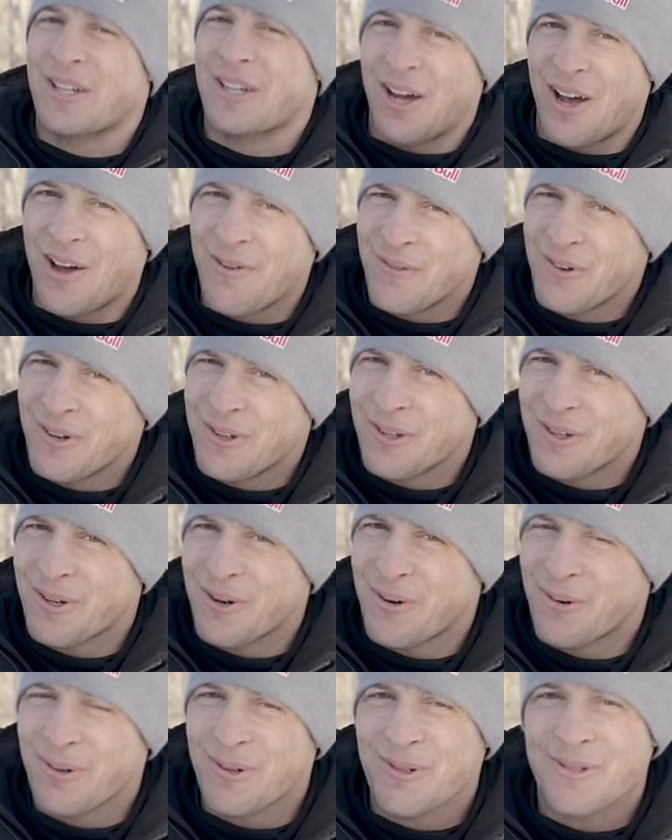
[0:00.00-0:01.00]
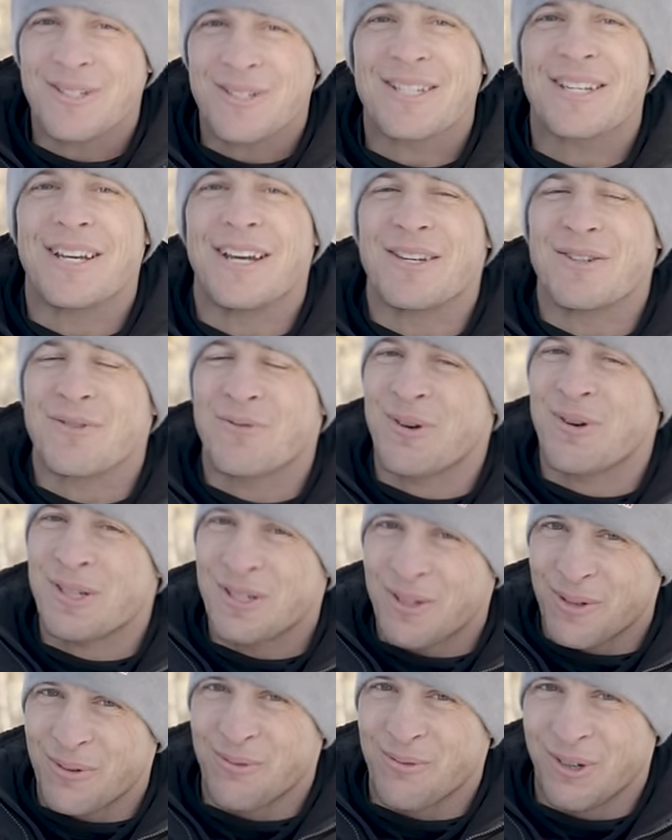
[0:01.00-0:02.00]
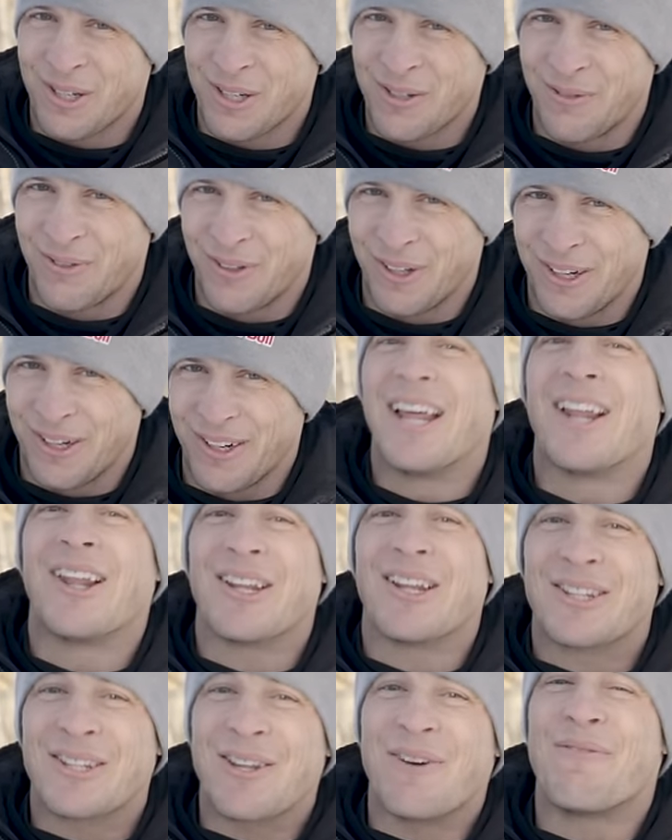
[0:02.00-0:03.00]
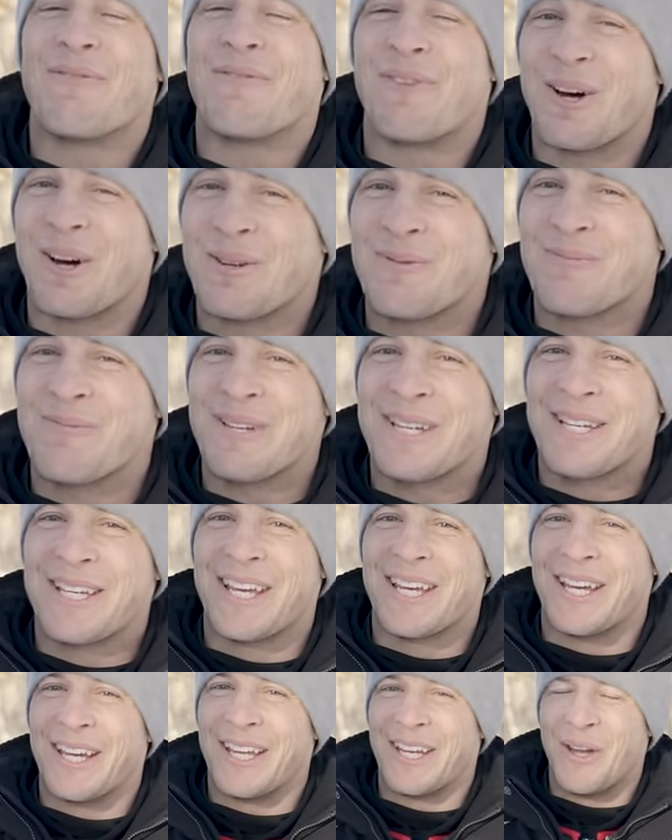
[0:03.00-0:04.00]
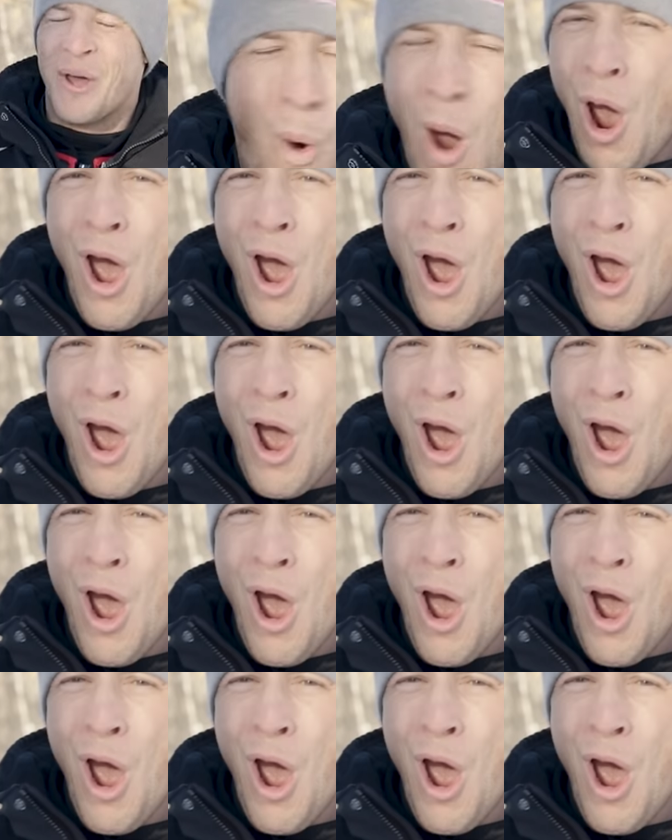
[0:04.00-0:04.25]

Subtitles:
confident in the corners as wrestler Ric Flair. Now let the fun begin.